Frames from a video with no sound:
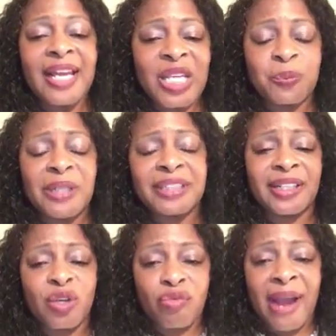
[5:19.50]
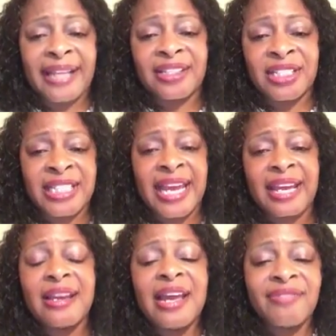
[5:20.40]
It's politically correct to
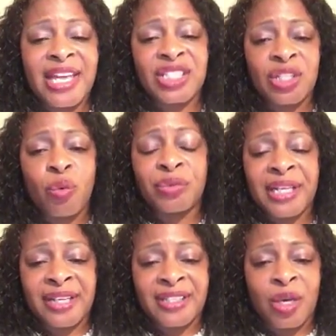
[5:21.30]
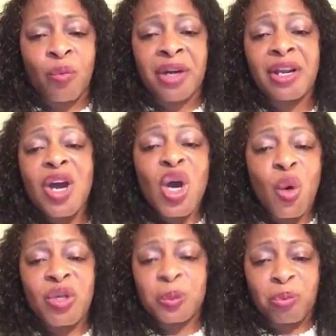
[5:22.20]
say that someone
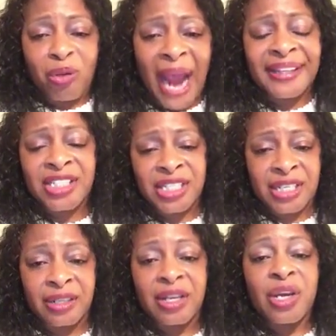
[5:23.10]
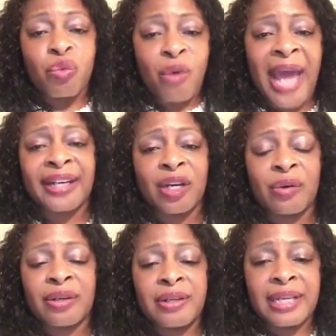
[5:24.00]
who is practicing
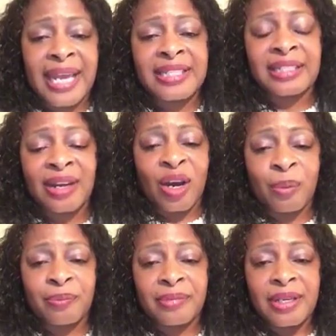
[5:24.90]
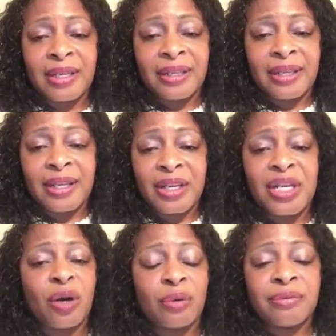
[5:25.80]
radical Islam,
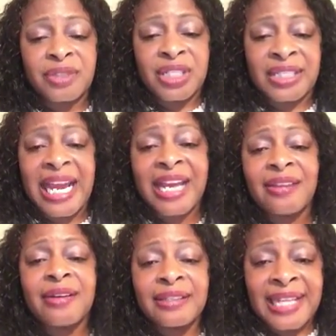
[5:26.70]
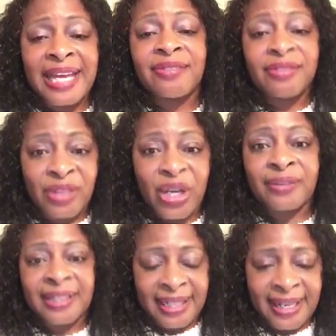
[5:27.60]
to say
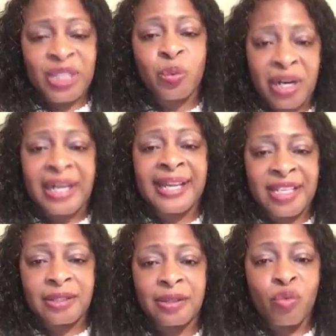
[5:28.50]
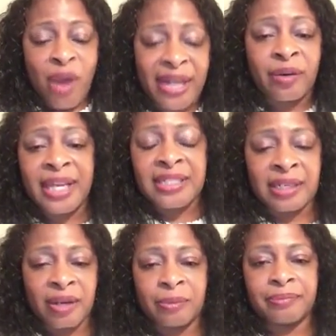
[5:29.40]
that's what it is, radical
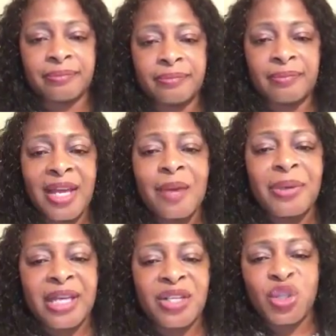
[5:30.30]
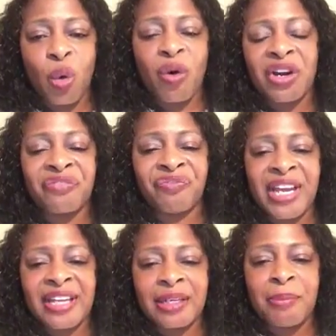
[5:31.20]
Islam, because you don't want to
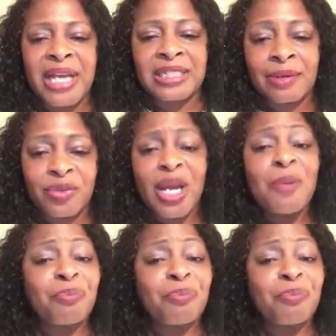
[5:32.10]
offend the Muslims.